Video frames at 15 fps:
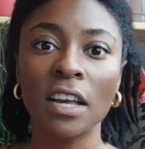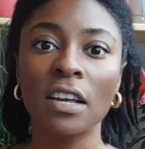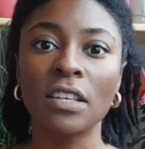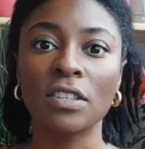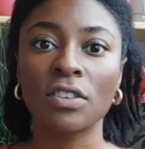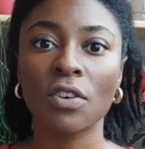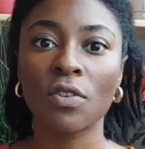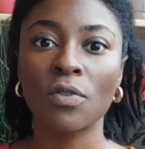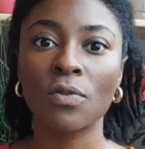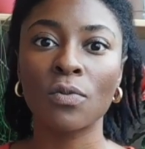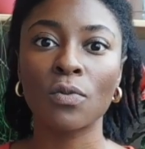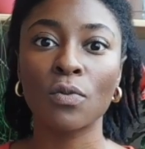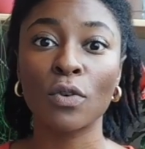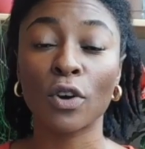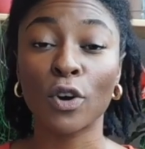
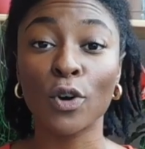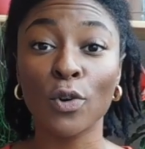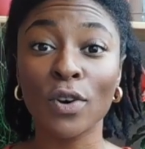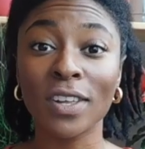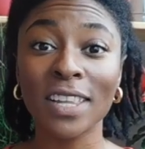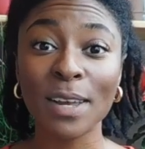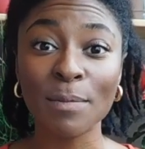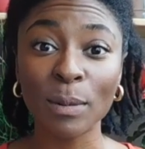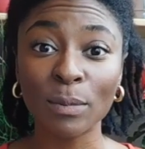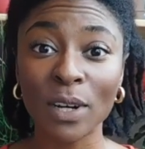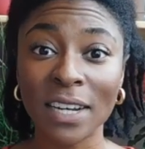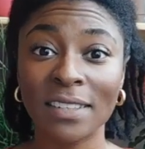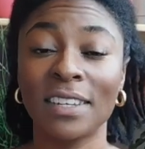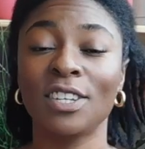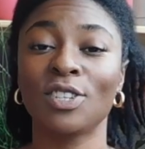So Googling
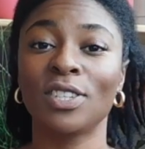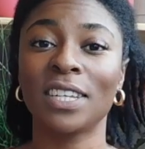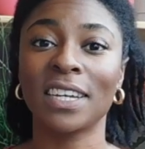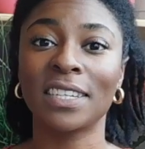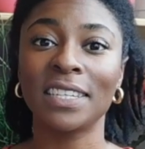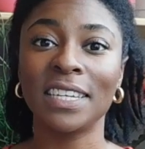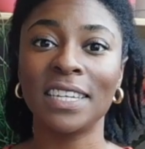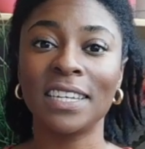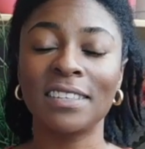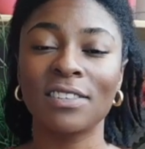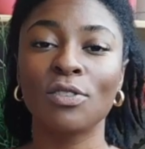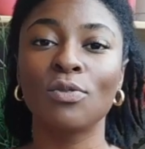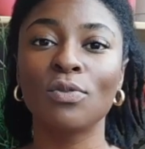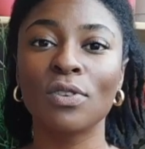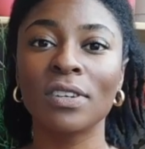memorization techniques,
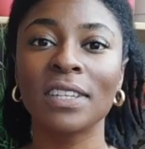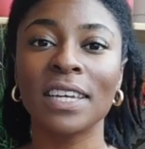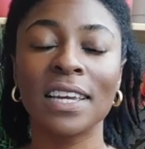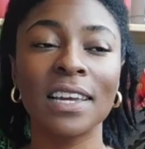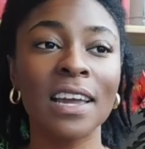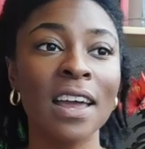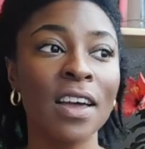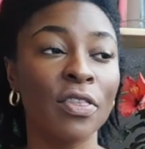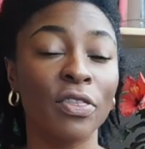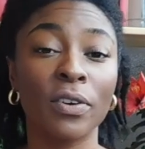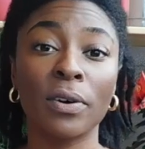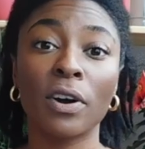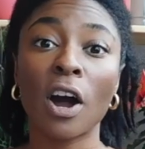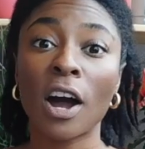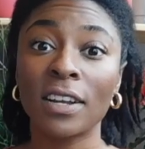Googling
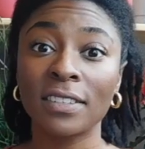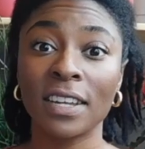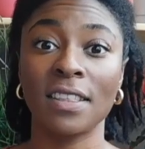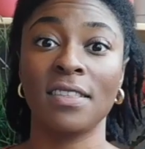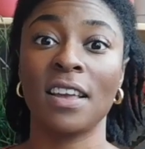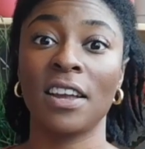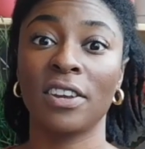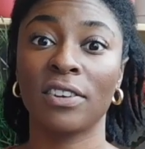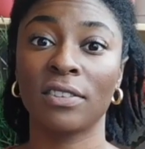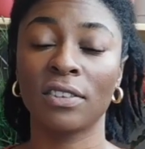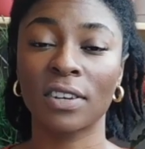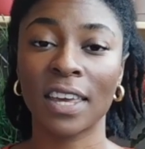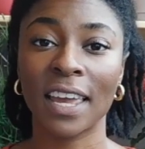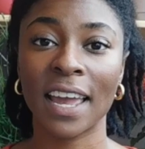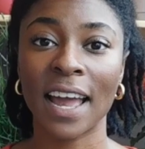the content that you're
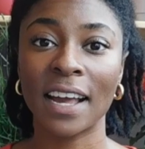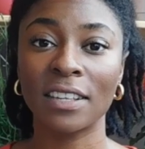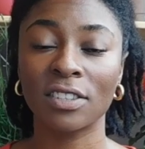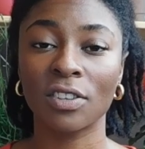looking at.